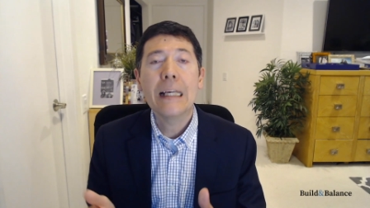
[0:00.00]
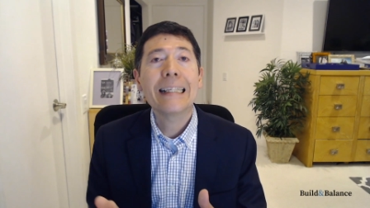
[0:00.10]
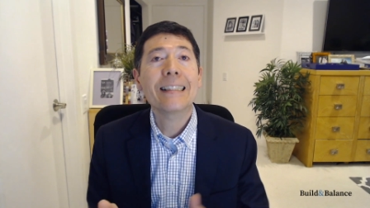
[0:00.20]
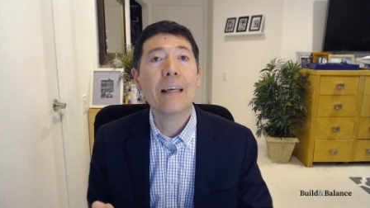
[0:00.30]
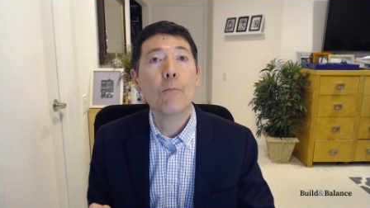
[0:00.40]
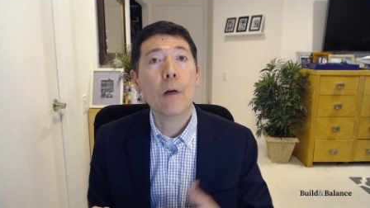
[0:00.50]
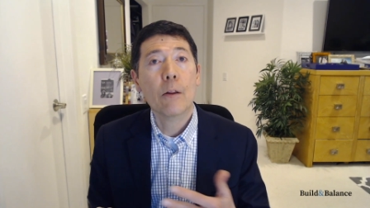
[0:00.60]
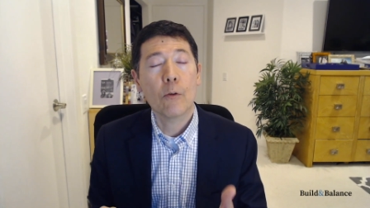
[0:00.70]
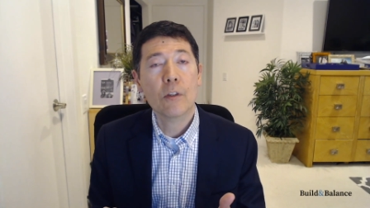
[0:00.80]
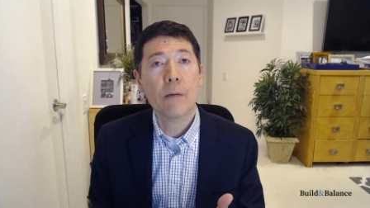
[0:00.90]
set one
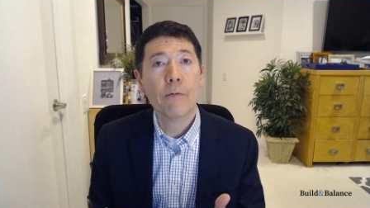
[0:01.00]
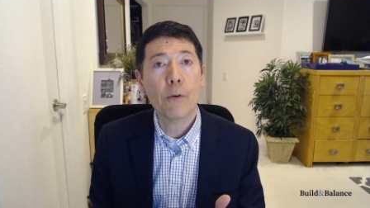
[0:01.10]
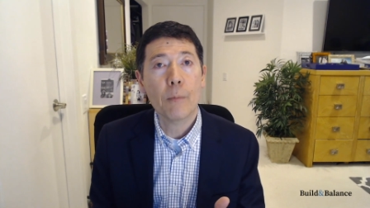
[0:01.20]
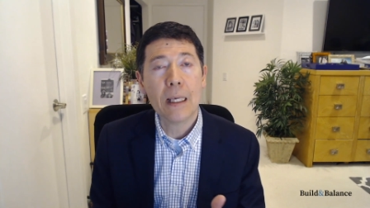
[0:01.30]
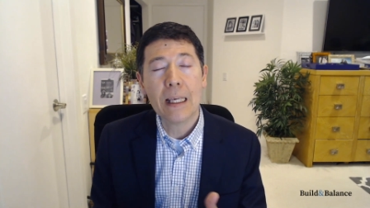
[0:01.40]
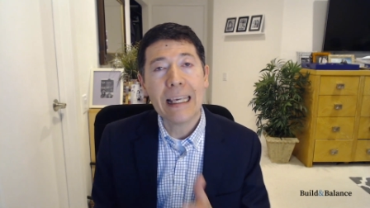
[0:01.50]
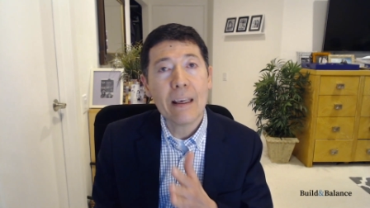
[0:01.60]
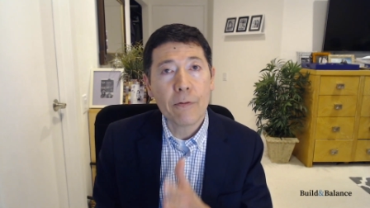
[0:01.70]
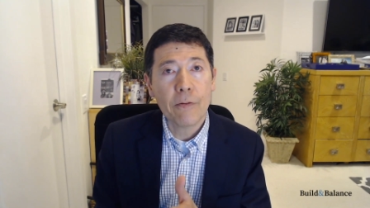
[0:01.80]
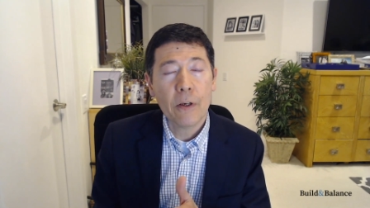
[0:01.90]
of those up for me
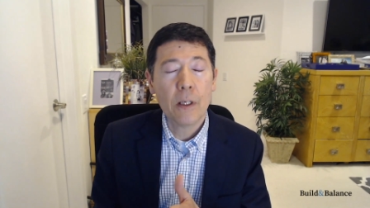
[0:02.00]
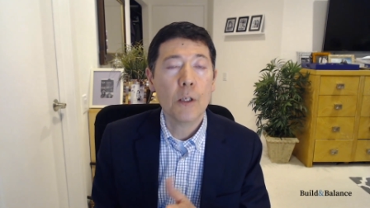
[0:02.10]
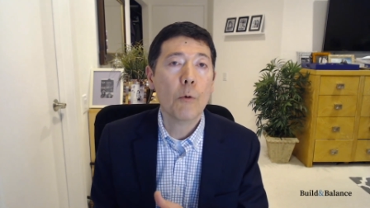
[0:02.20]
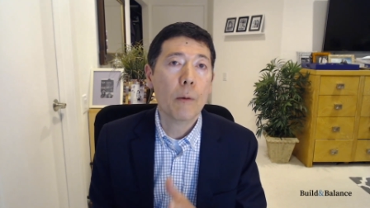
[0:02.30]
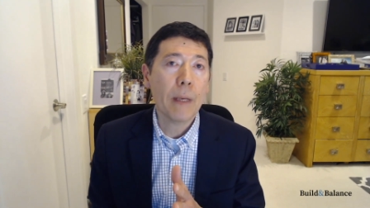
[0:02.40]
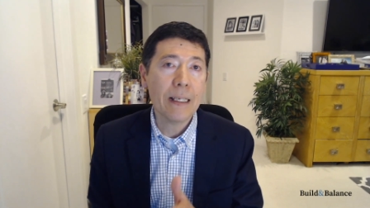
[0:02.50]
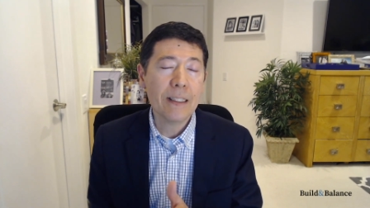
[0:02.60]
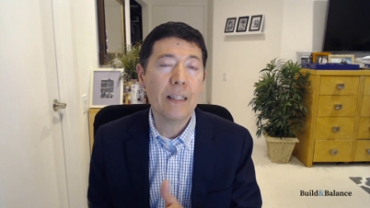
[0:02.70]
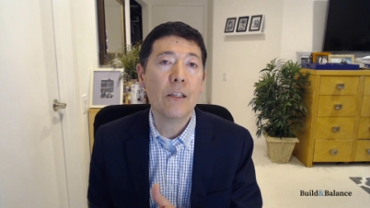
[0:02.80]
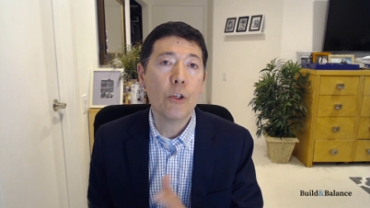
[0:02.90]
if you are
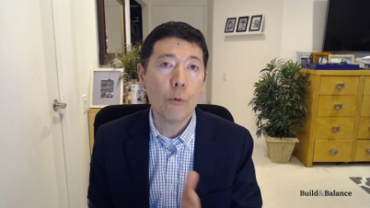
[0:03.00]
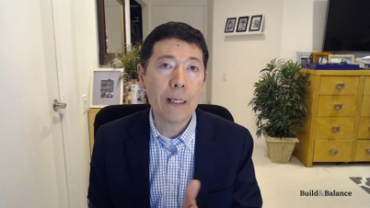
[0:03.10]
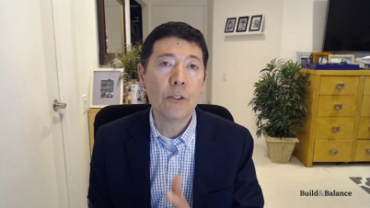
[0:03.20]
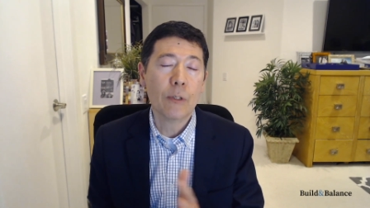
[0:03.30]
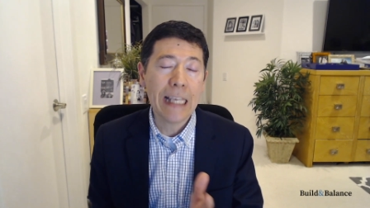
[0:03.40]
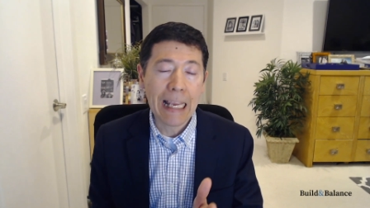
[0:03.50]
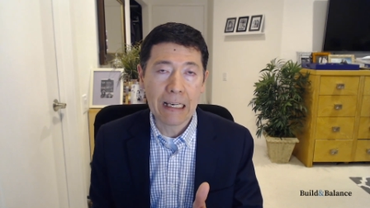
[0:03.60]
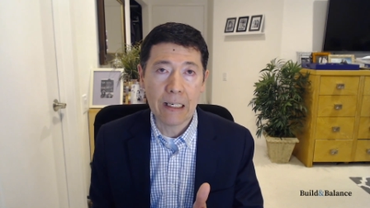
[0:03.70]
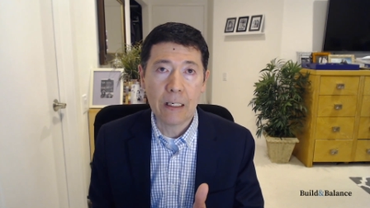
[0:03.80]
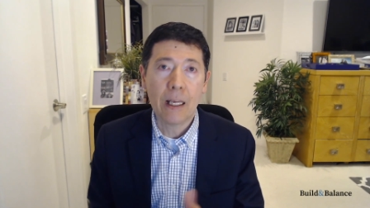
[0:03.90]
based in the US or
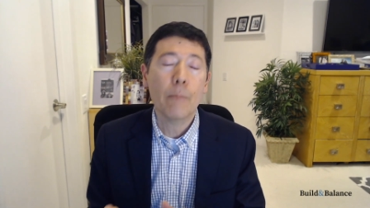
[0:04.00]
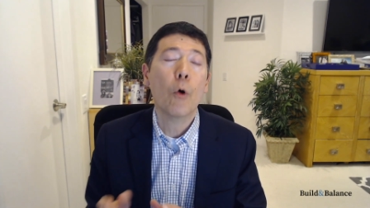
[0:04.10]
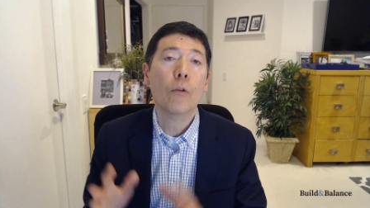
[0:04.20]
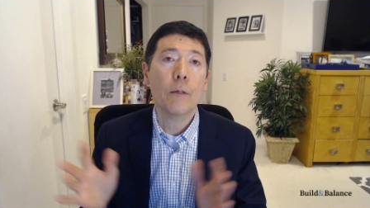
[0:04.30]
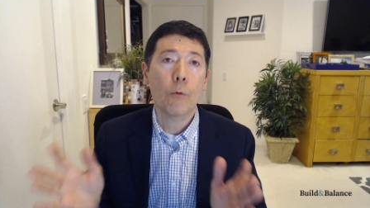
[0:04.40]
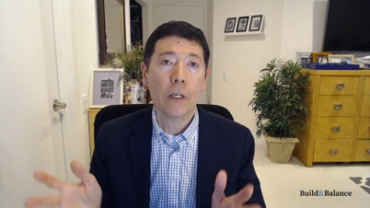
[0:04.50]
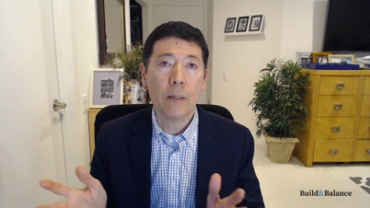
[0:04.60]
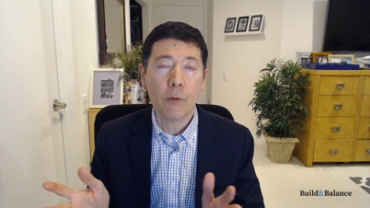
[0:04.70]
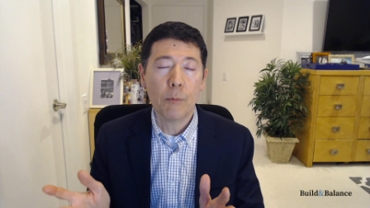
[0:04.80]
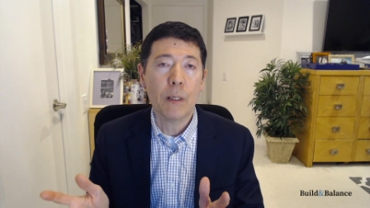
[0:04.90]
Canada. I'm only
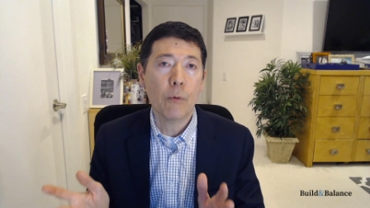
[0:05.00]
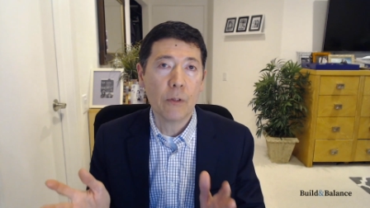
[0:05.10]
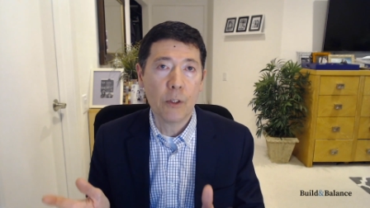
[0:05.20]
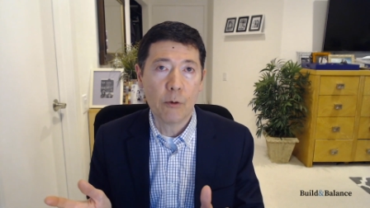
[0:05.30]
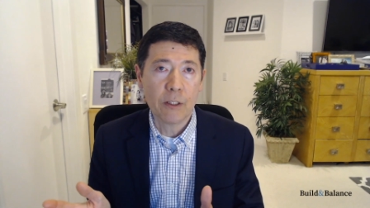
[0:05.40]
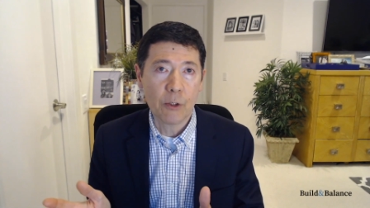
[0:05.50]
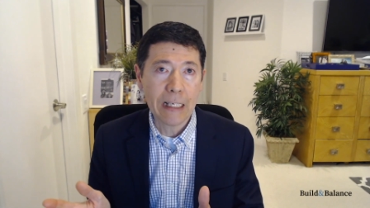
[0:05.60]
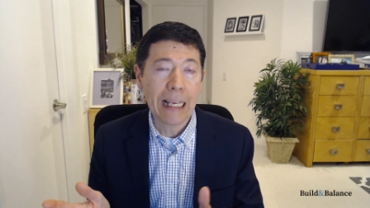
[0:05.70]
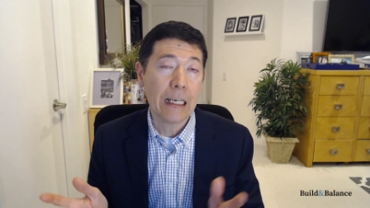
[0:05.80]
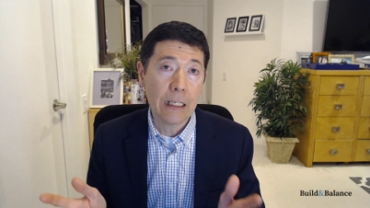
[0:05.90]
working with people in the US or
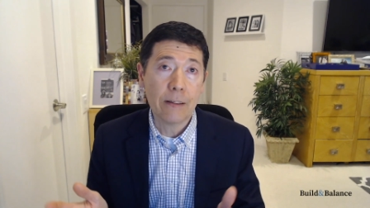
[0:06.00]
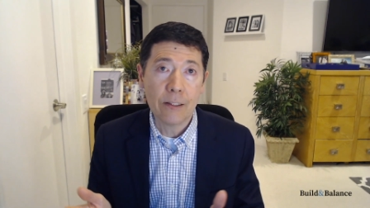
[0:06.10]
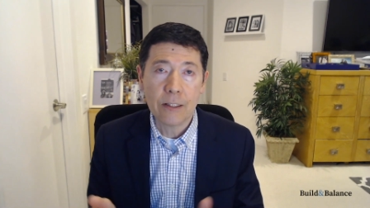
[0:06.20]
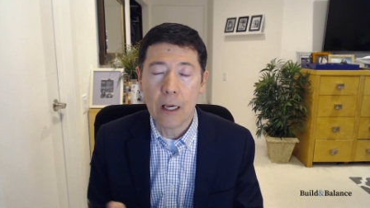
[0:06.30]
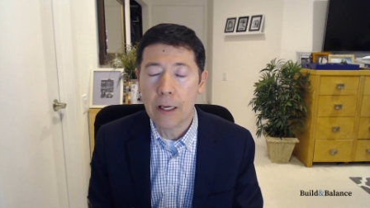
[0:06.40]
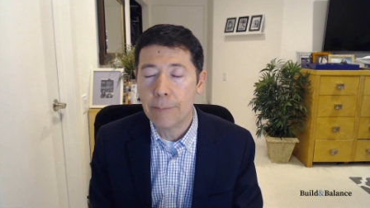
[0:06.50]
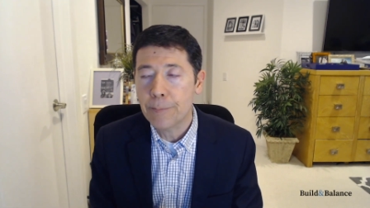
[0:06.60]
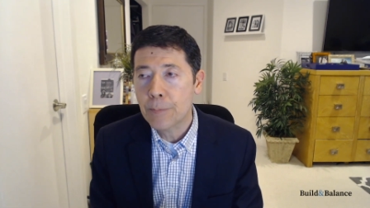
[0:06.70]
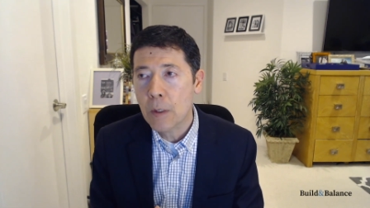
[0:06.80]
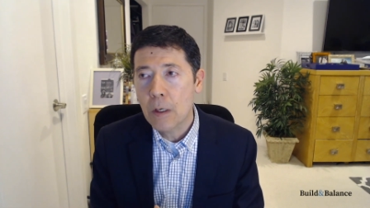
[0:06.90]
Canada at this time
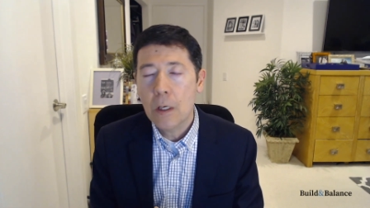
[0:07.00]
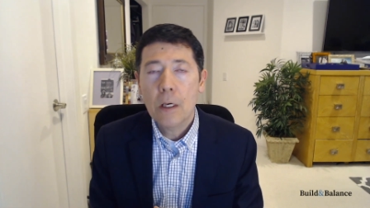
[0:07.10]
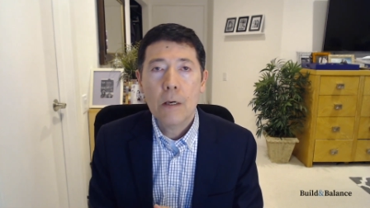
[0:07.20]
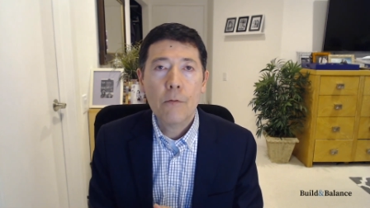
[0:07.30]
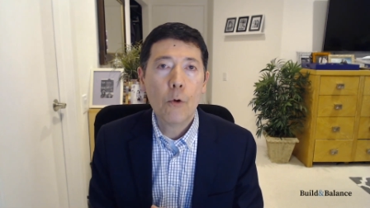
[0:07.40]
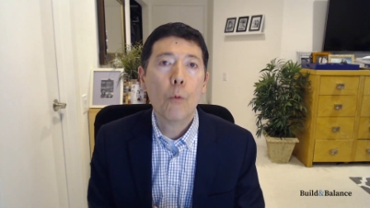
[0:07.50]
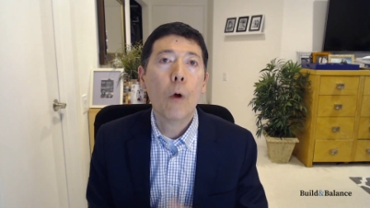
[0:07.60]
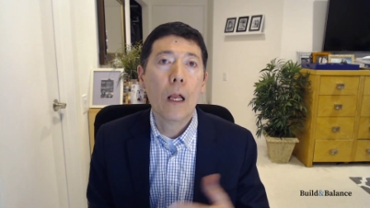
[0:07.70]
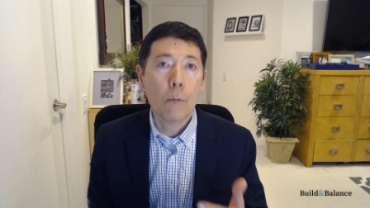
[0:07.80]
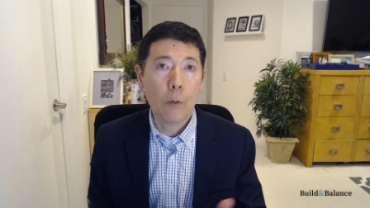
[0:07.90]
for
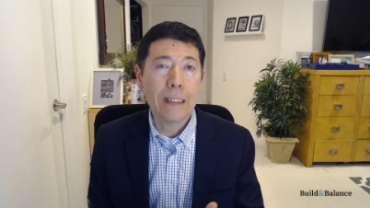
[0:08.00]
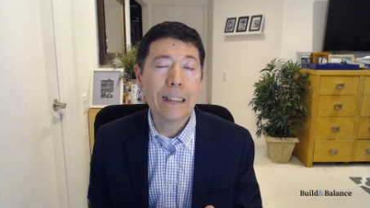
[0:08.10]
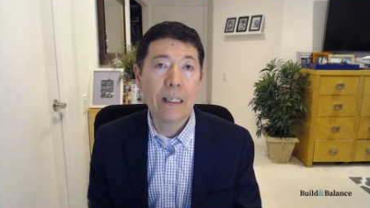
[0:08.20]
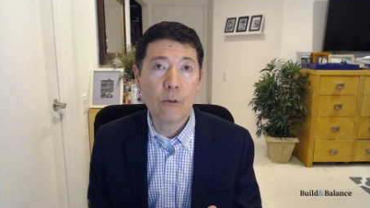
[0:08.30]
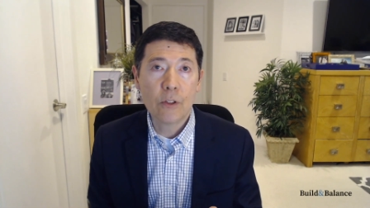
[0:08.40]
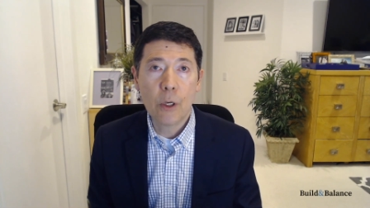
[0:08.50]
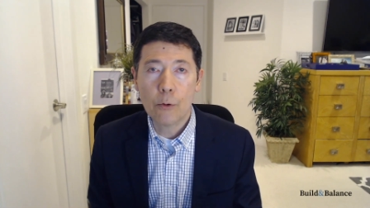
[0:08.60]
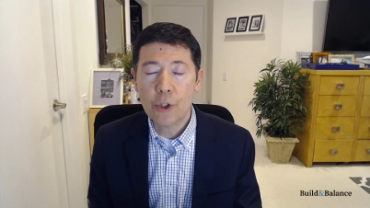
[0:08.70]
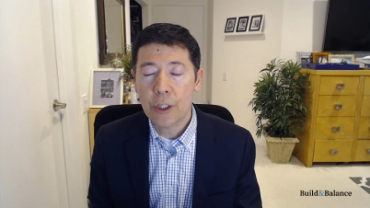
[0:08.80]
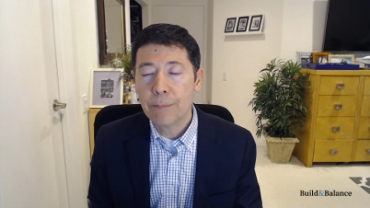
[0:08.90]
one on one sales
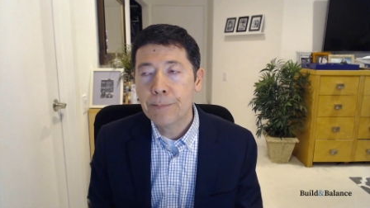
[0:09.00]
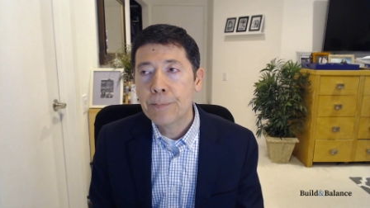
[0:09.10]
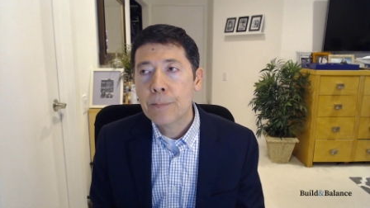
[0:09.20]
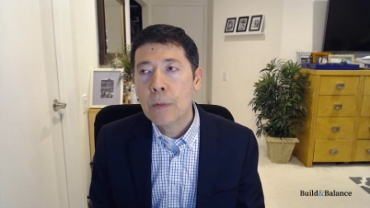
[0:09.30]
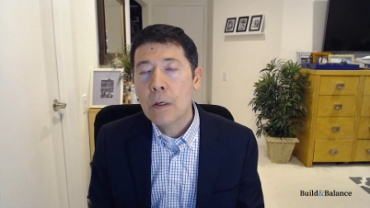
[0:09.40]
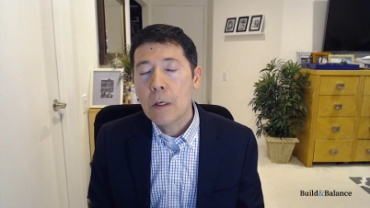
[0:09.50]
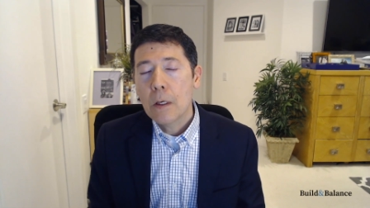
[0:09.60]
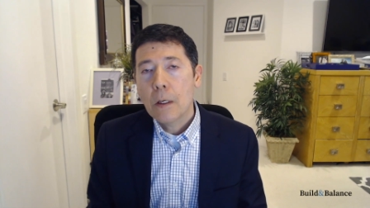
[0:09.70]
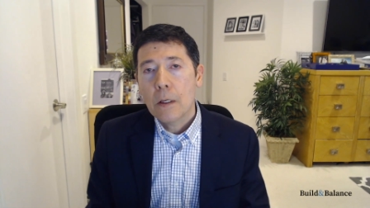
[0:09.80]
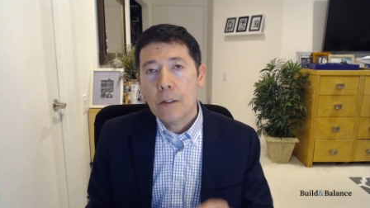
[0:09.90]
coaching.
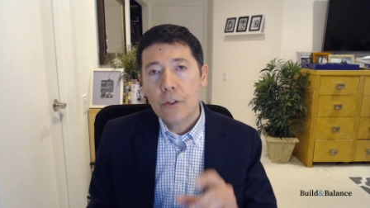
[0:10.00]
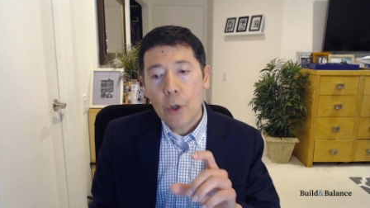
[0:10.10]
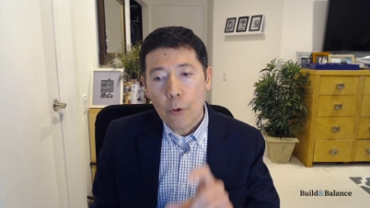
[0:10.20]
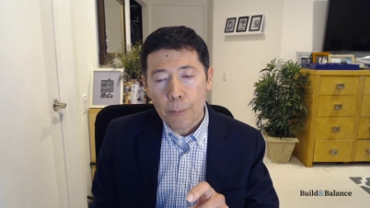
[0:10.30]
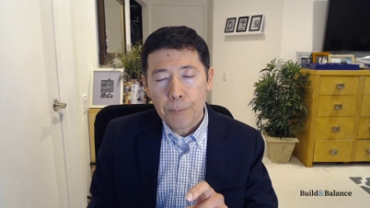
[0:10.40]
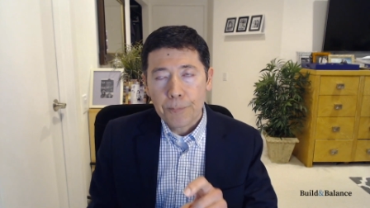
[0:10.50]
So